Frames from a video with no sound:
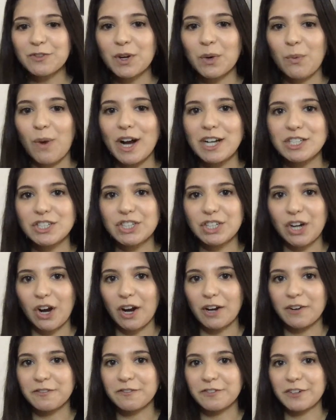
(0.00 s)
for watching
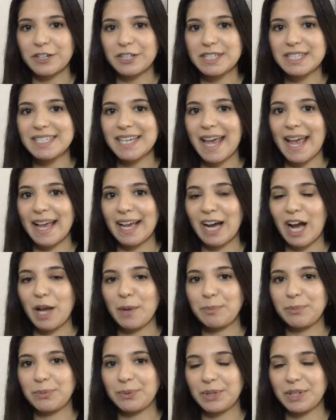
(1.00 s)
our first A I
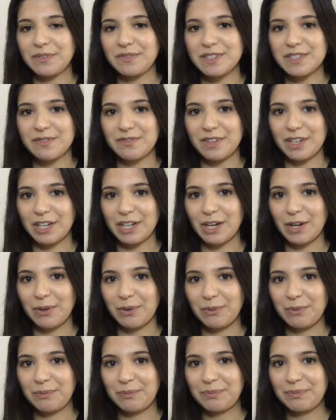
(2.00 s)
Briefs video.